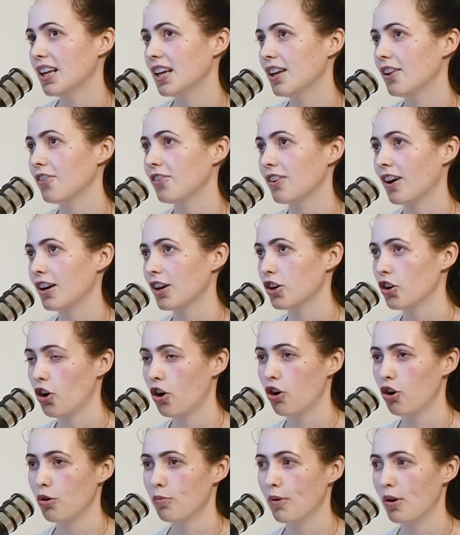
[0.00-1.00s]
He's got a
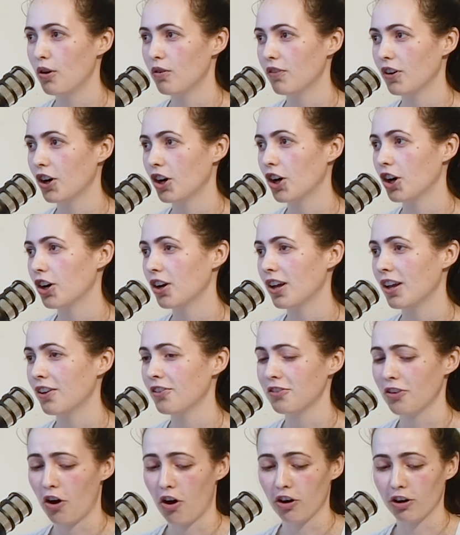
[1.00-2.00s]
comb over.
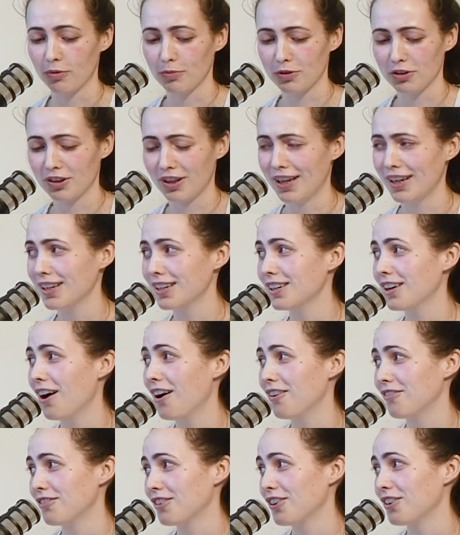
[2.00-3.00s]
His arms are like
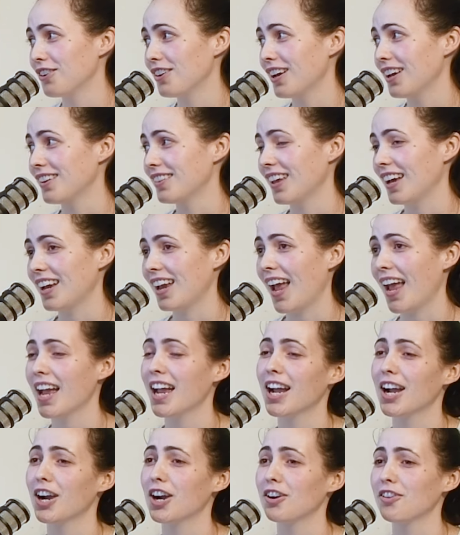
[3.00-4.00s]
covered in like
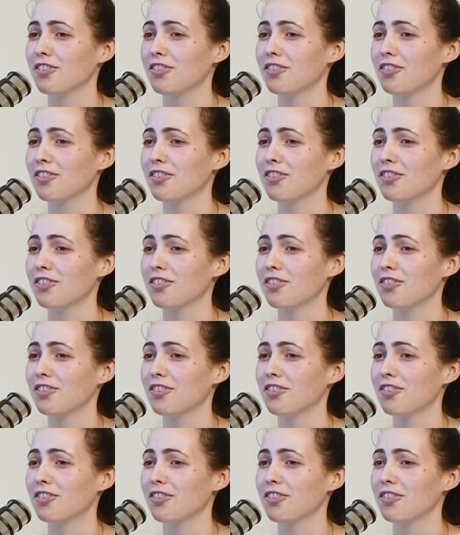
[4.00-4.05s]
hair.